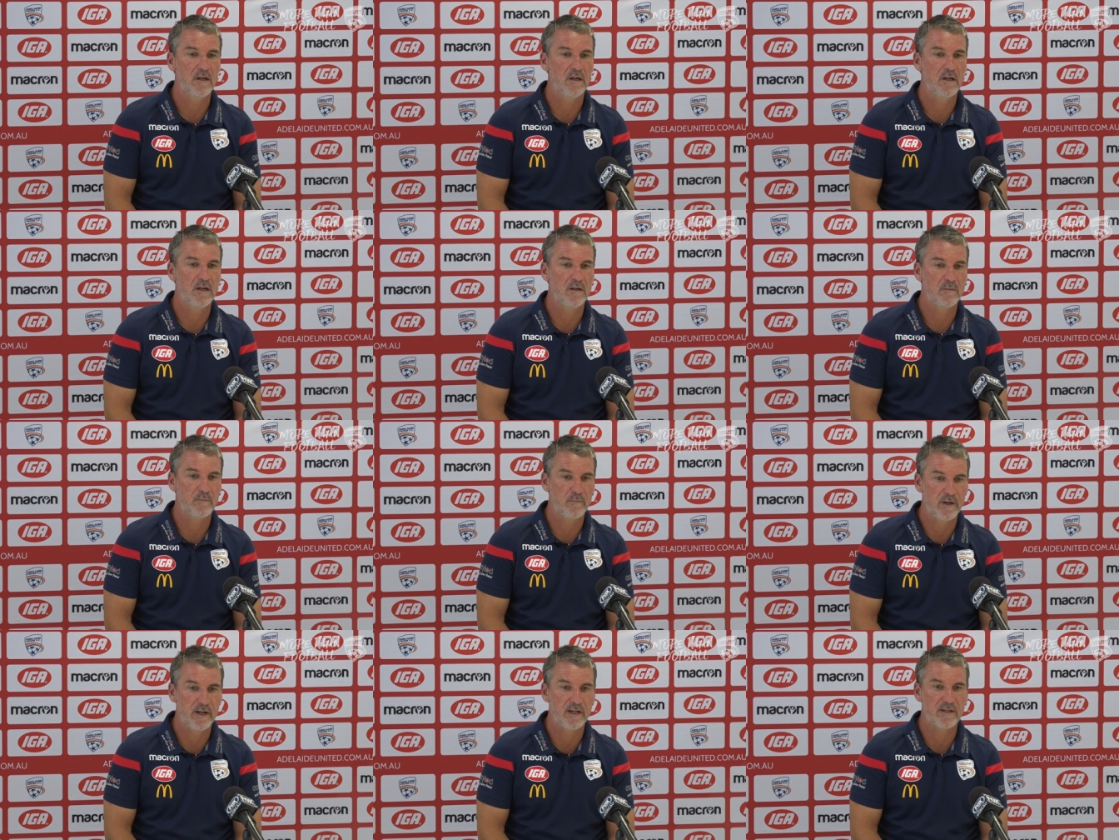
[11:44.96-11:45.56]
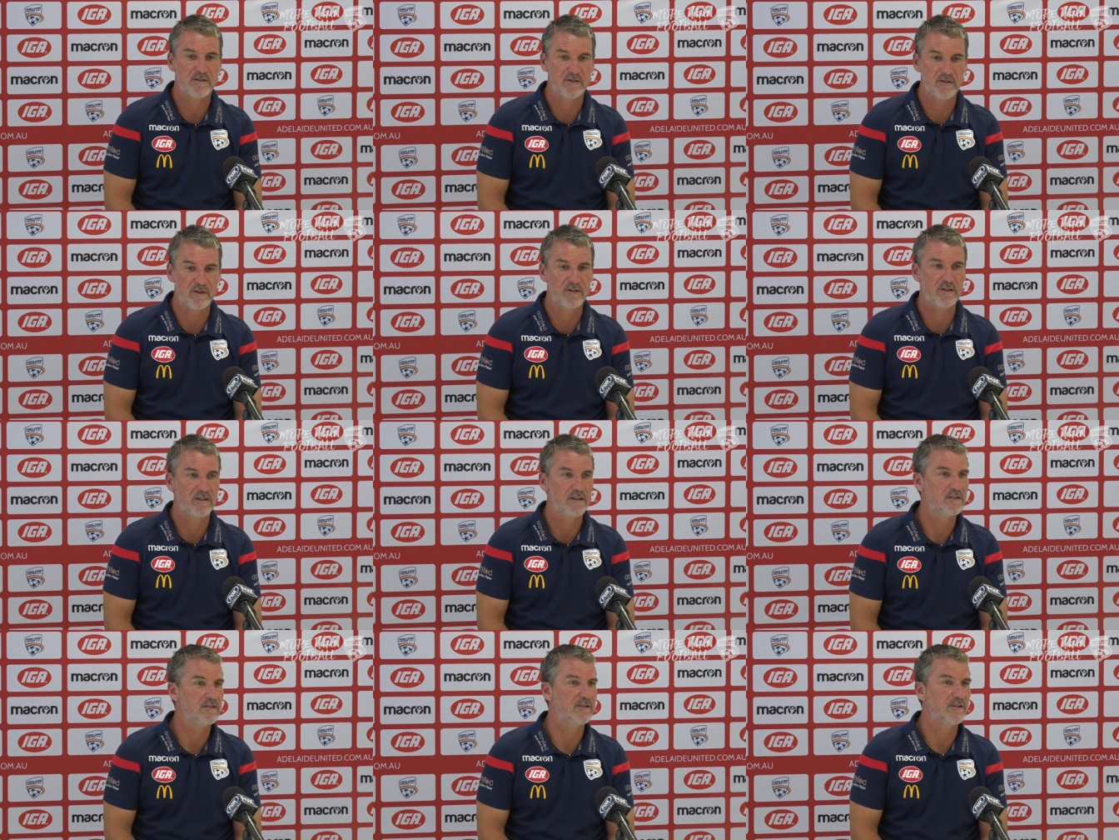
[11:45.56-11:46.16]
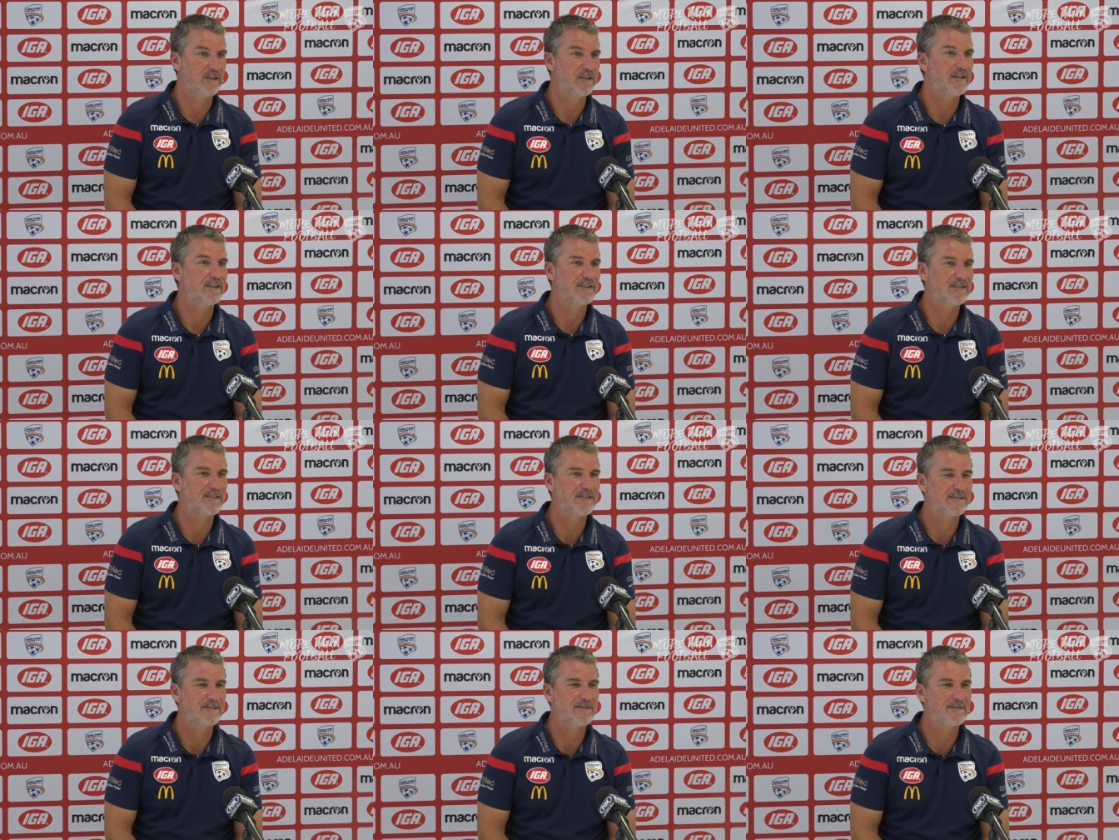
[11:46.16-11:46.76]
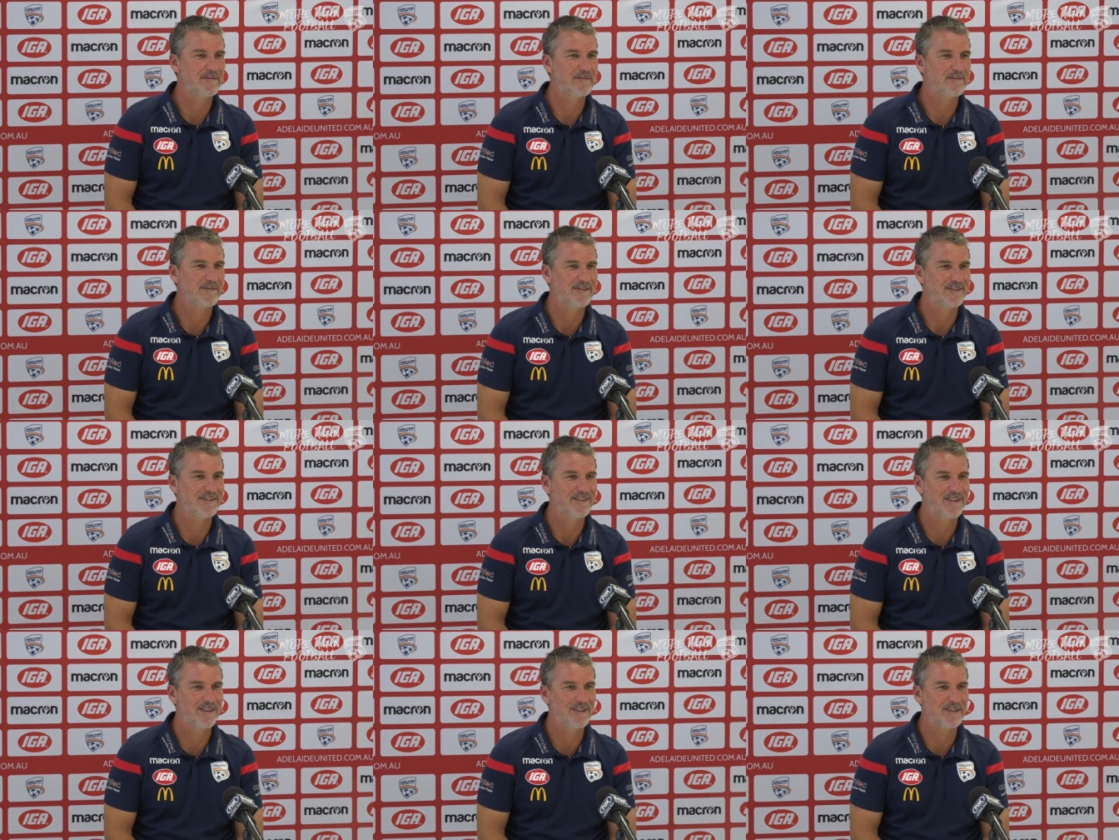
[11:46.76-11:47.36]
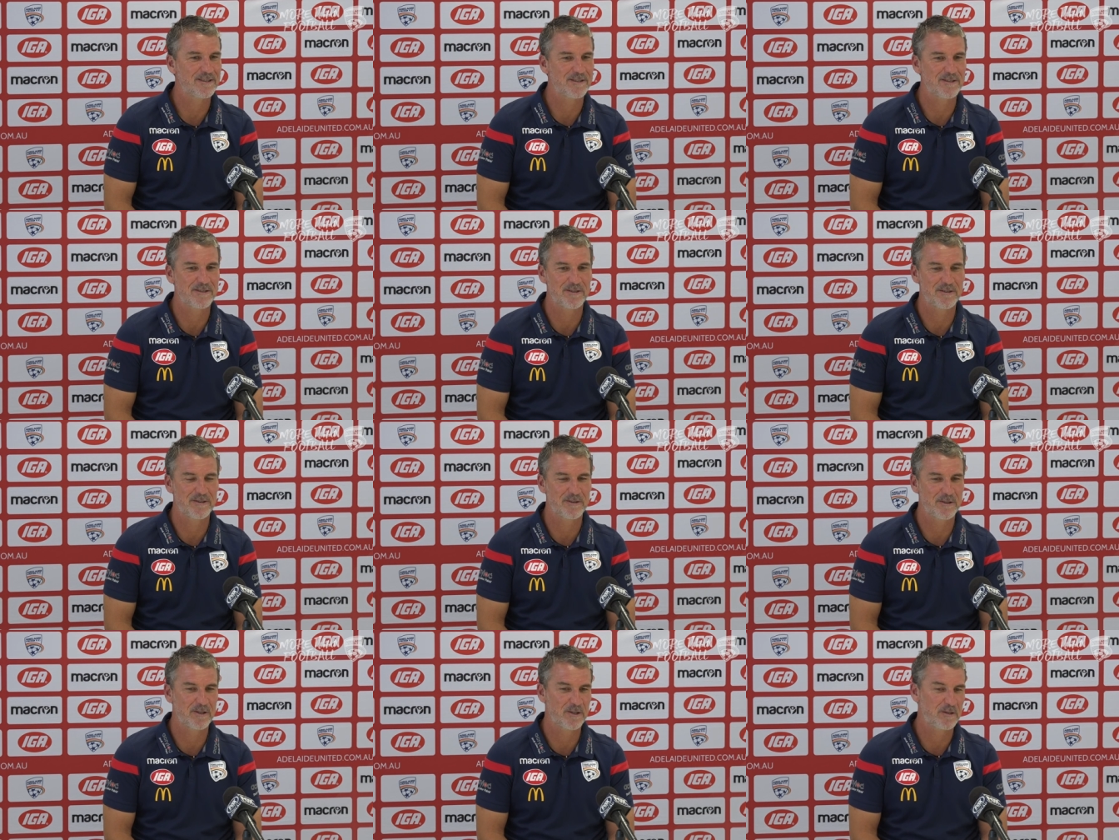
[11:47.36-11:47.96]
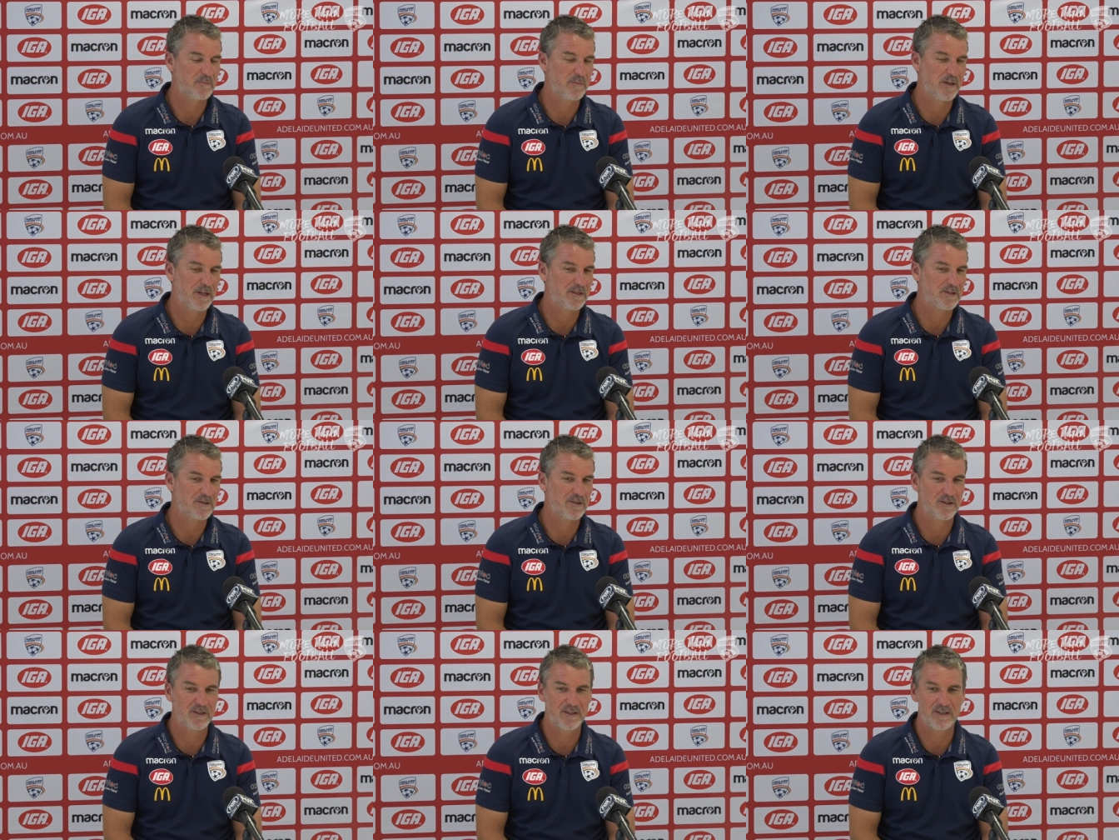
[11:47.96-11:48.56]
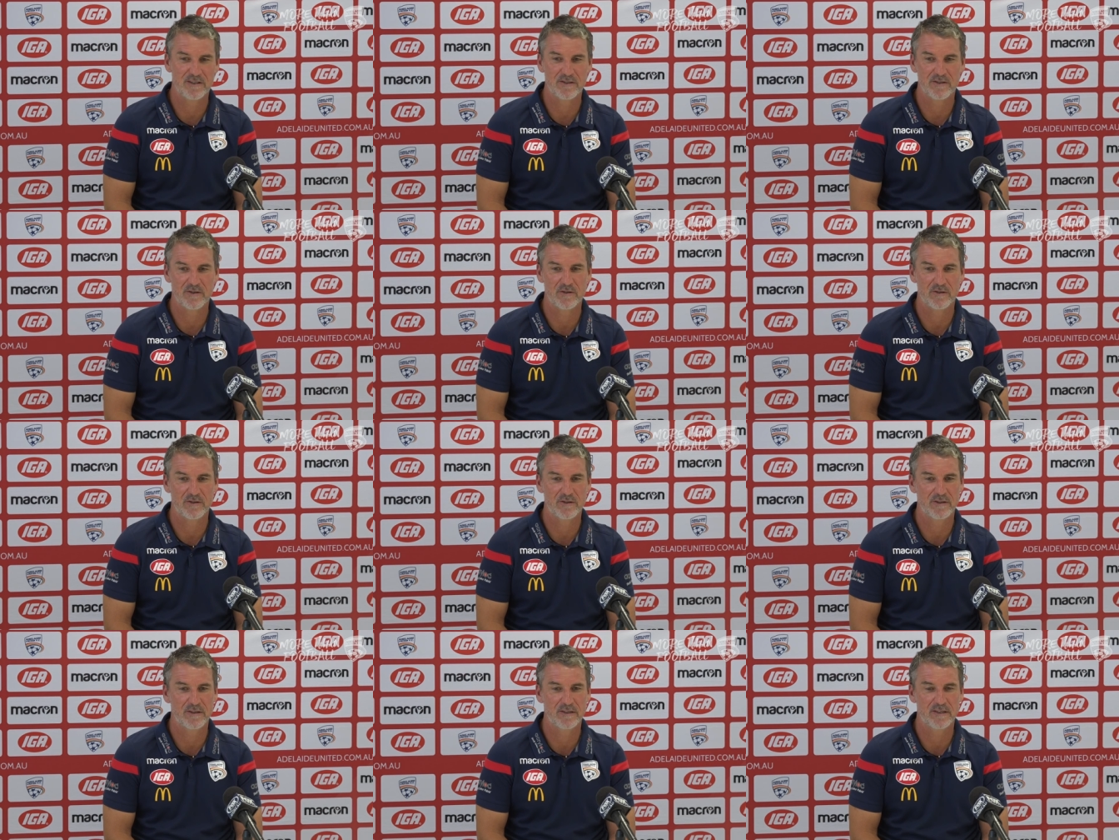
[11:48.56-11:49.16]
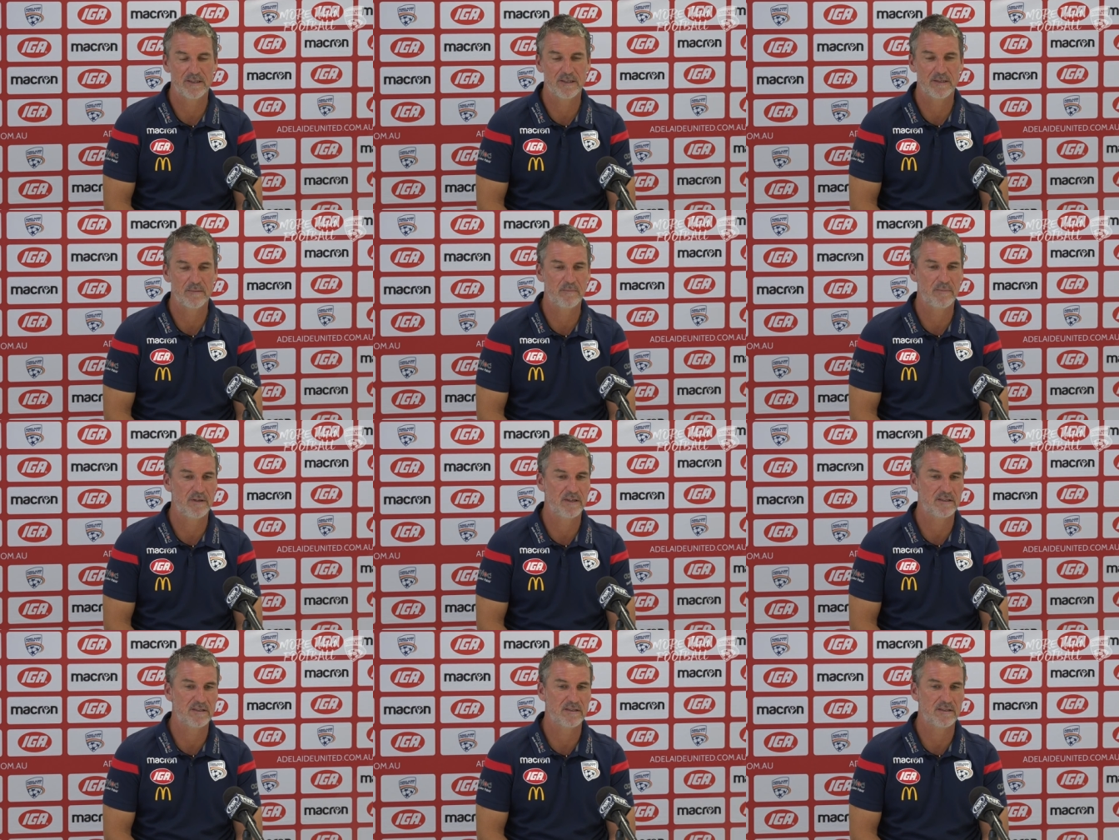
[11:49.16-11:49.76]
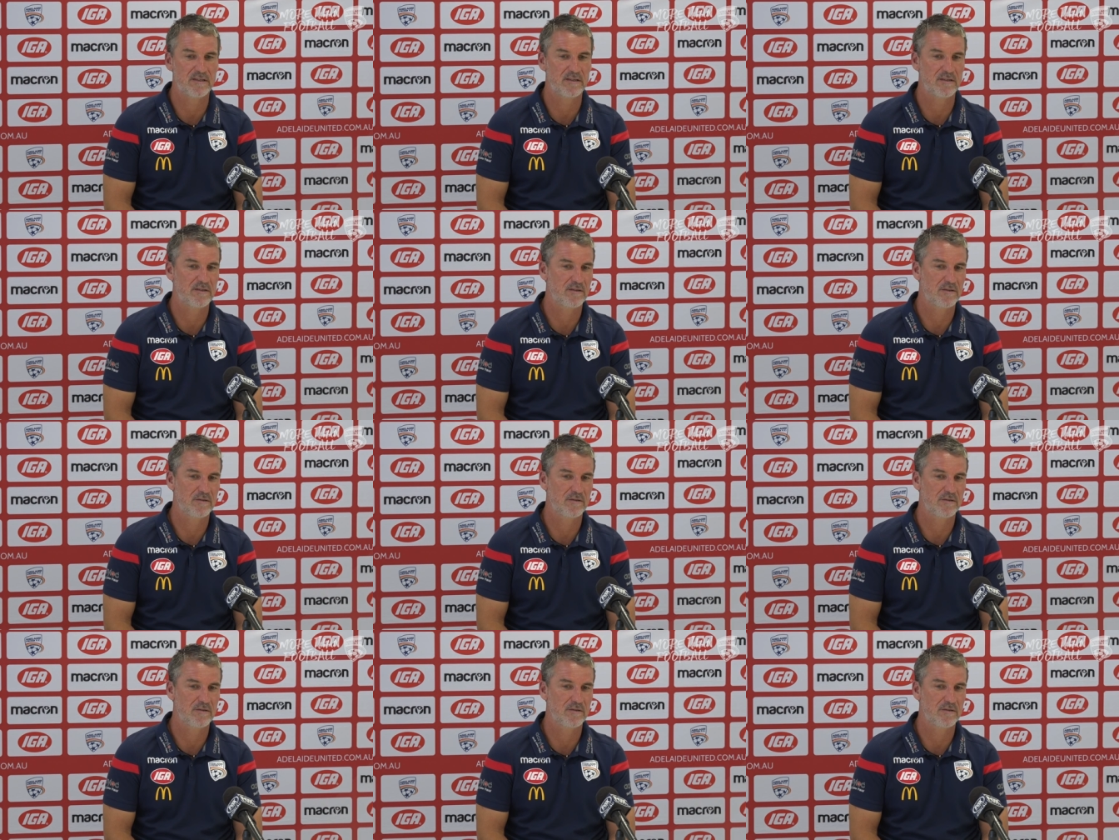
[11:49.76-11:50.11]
It makes not easier. Yes, it makes not easier, but